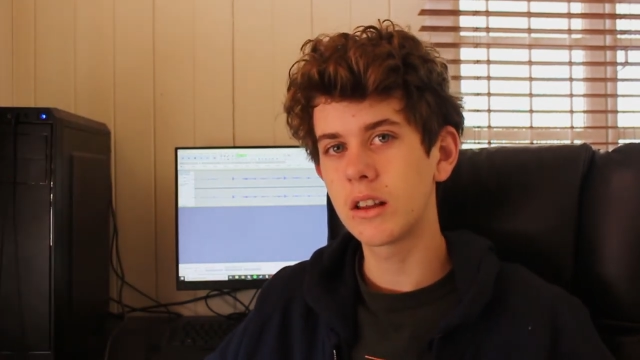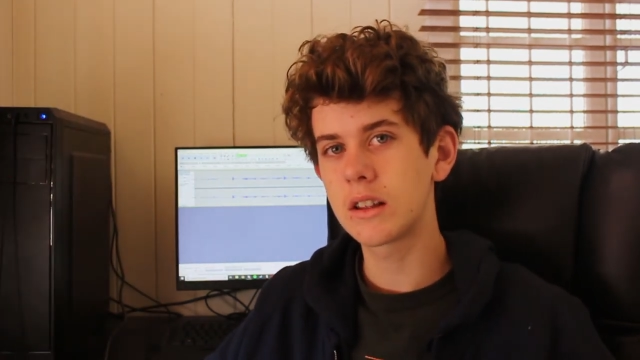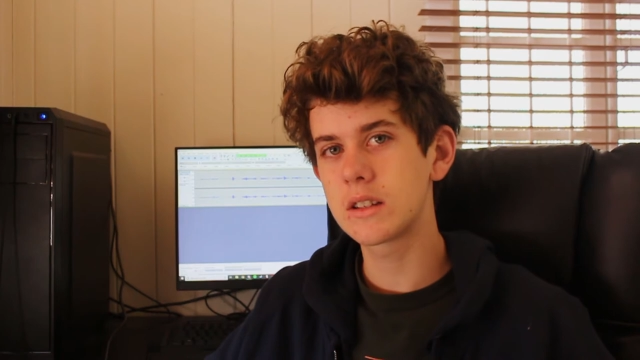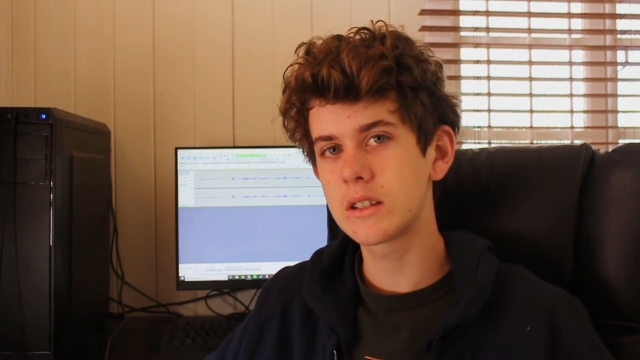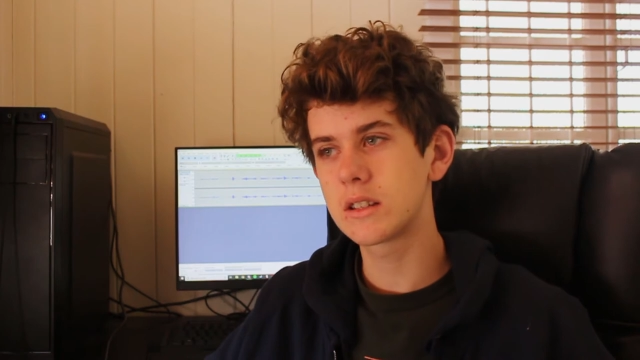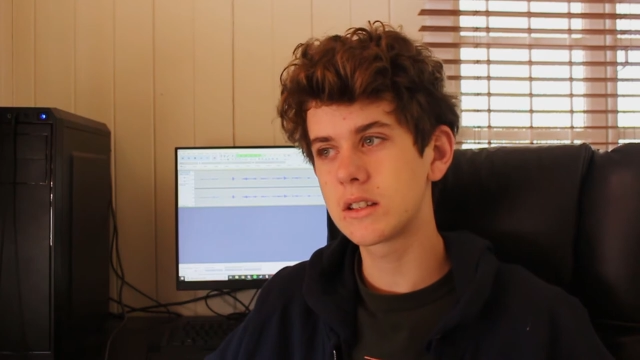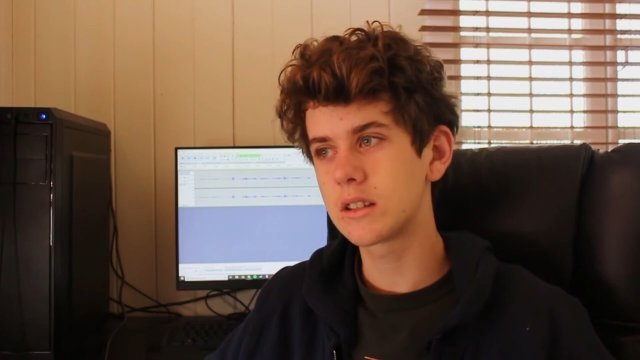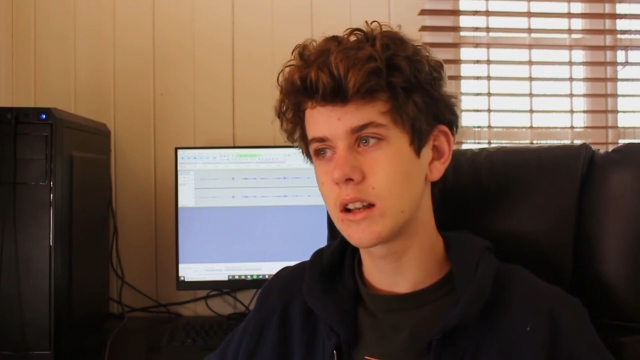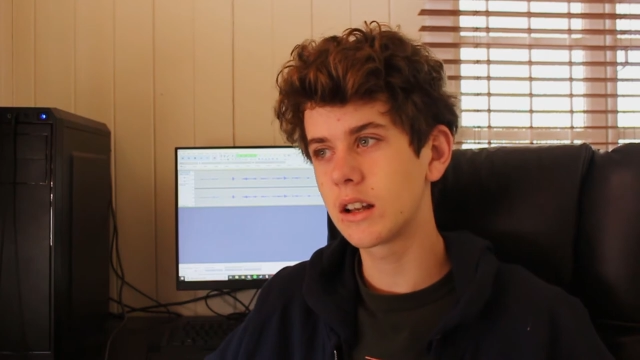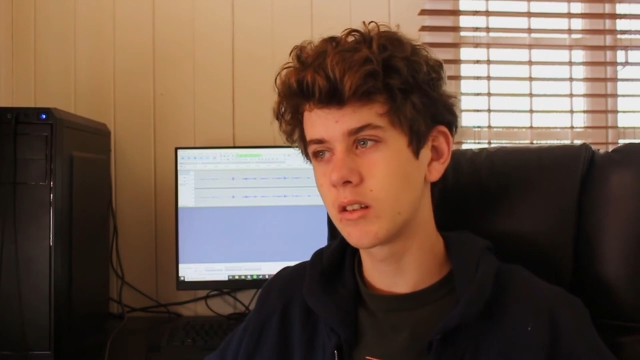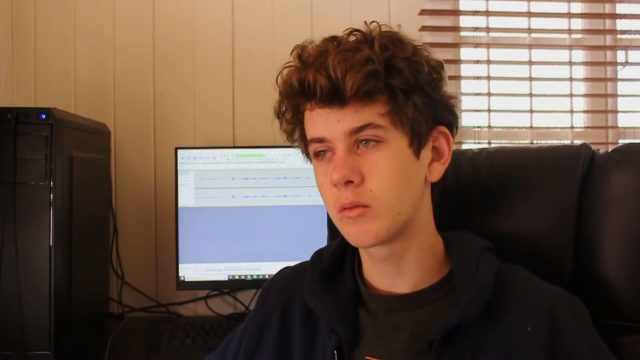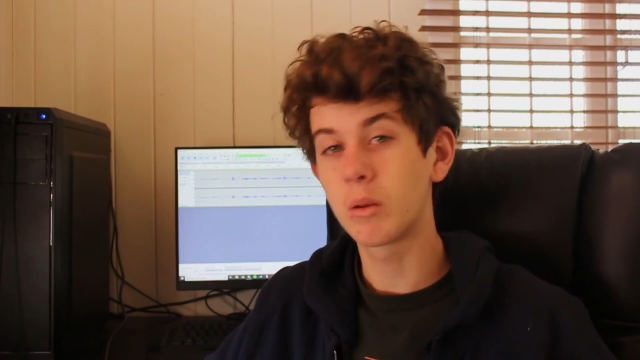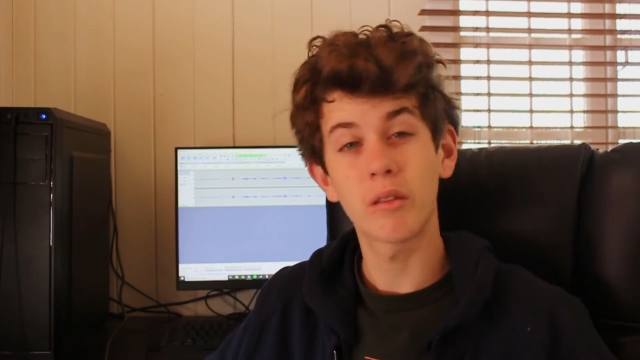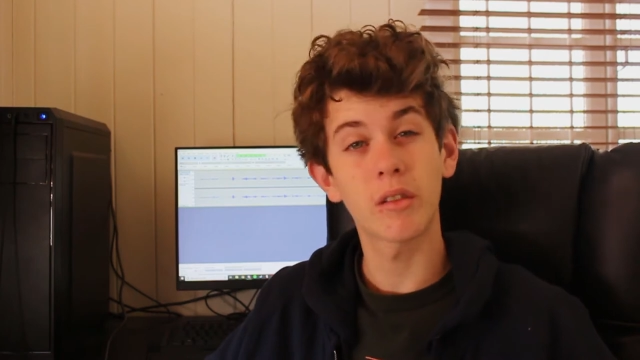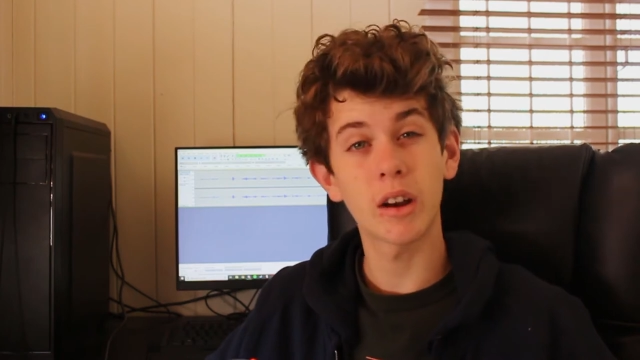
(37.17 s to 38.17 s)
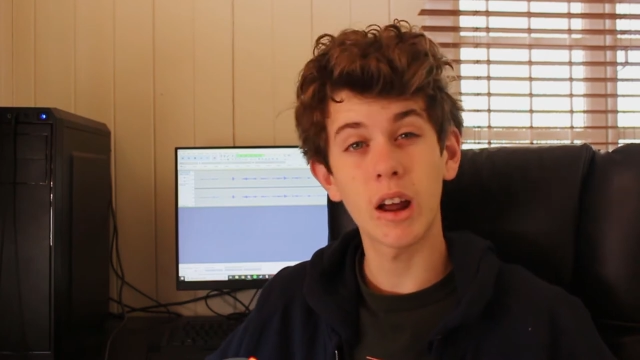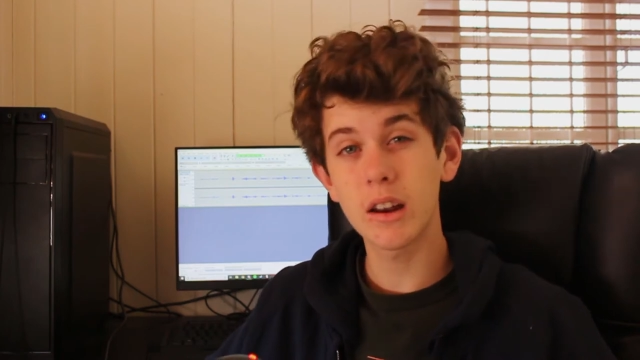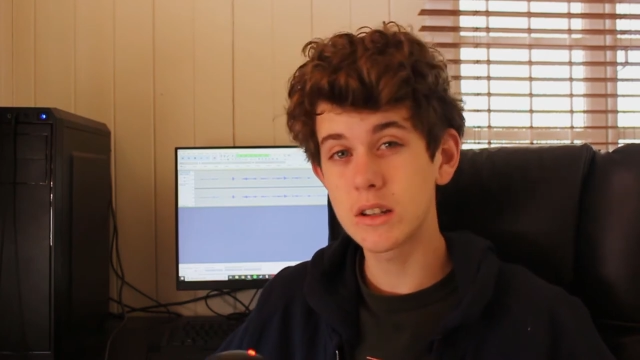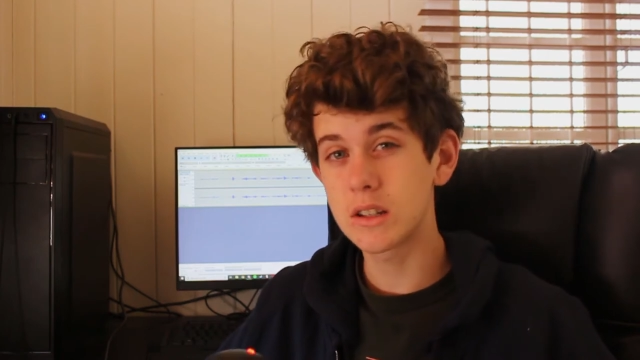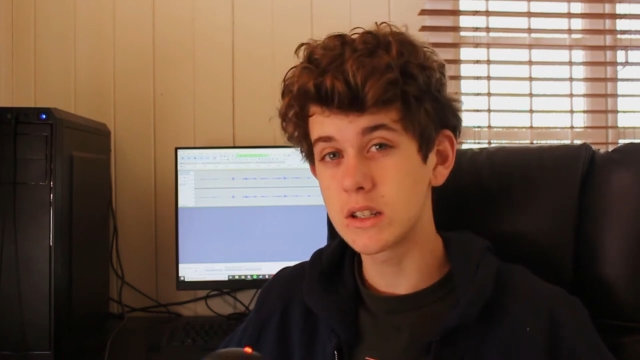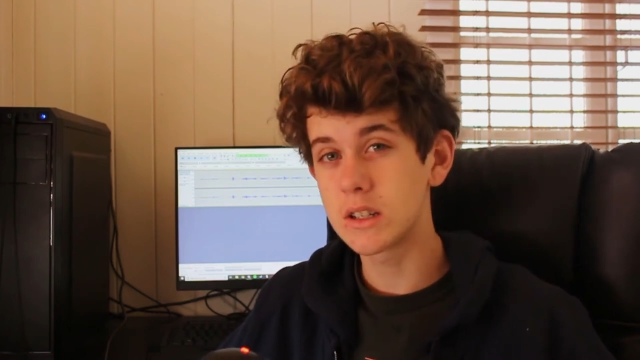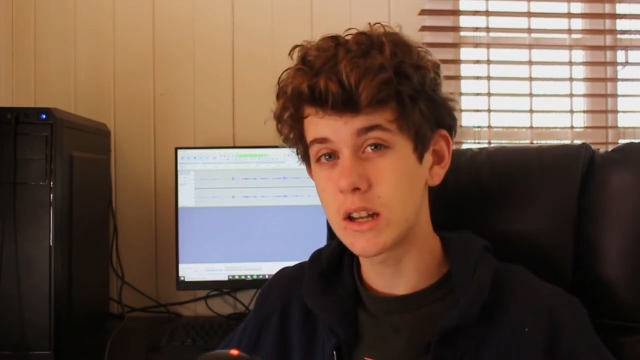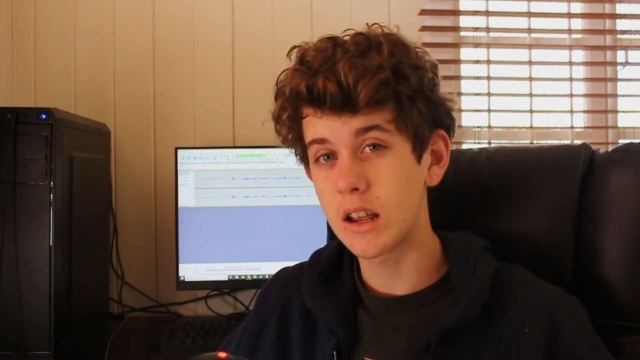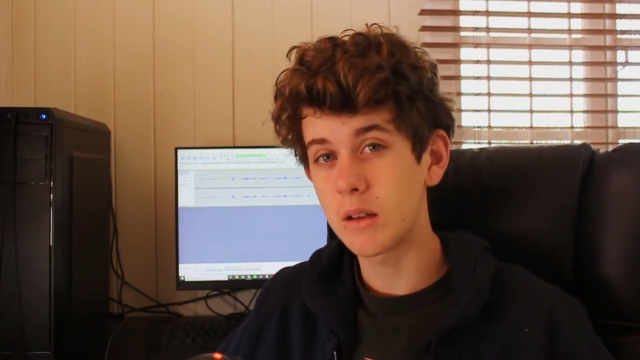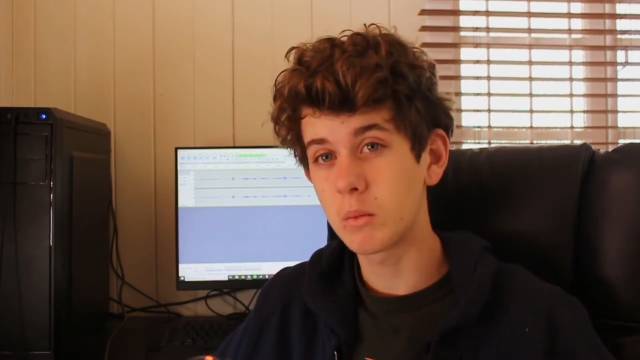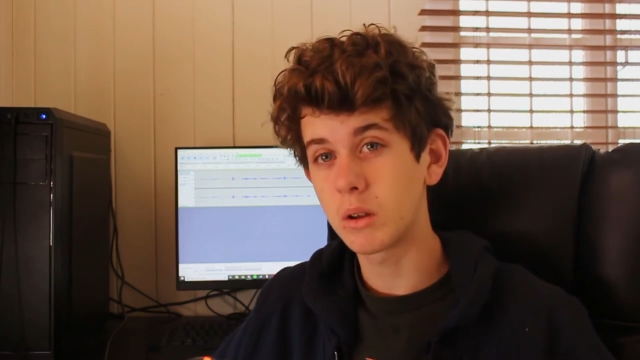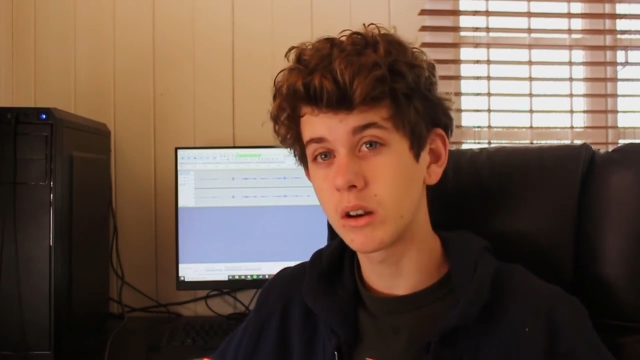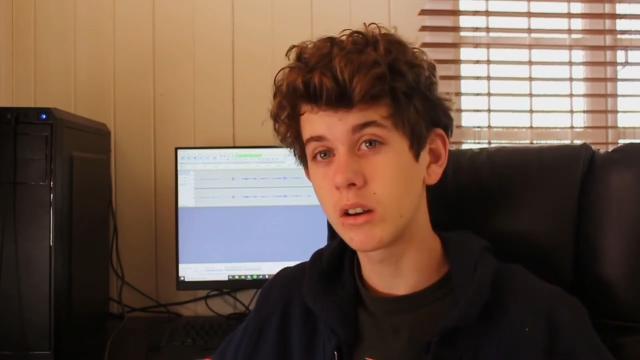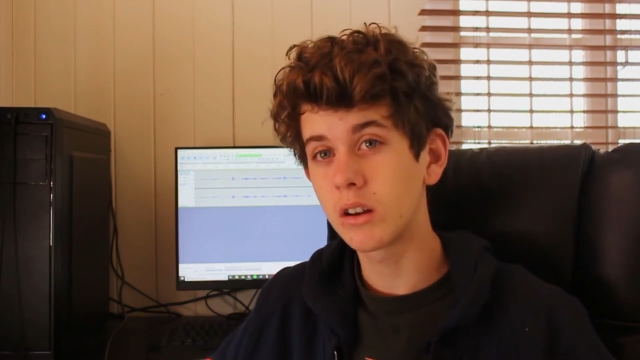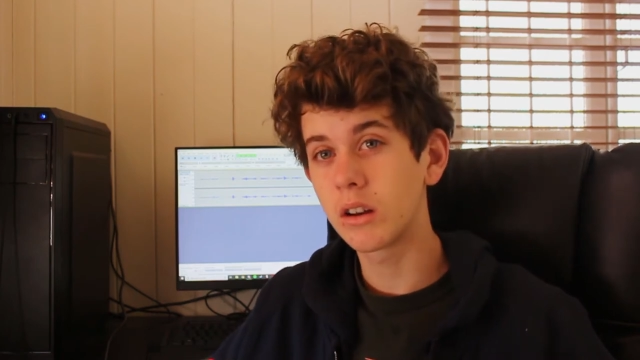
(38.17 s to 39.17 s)
That's a little bit of an
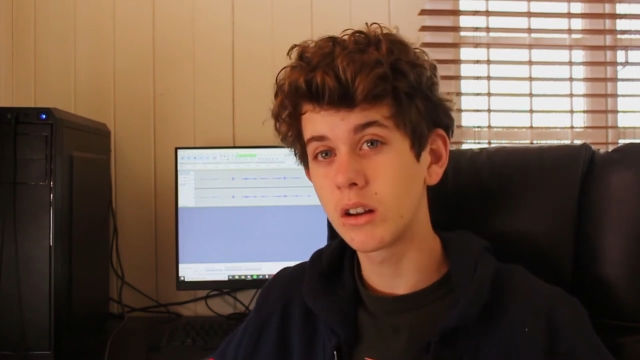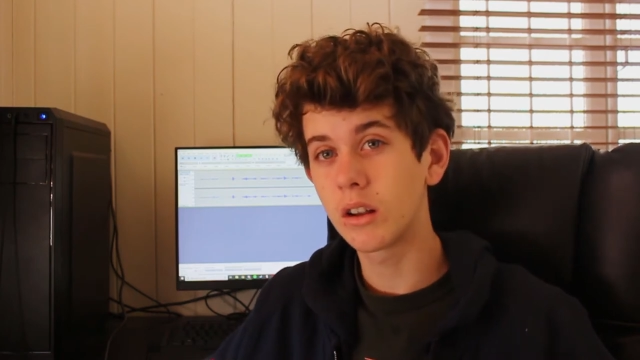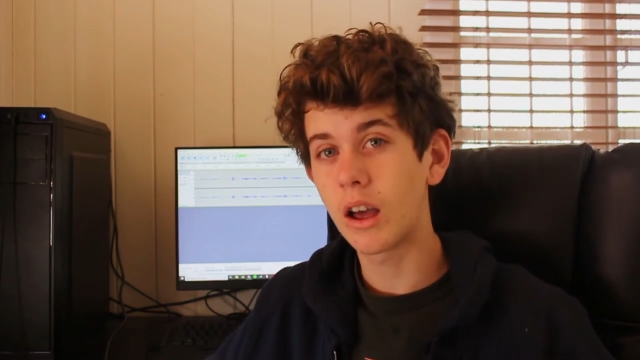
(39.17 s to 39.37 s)
understatement,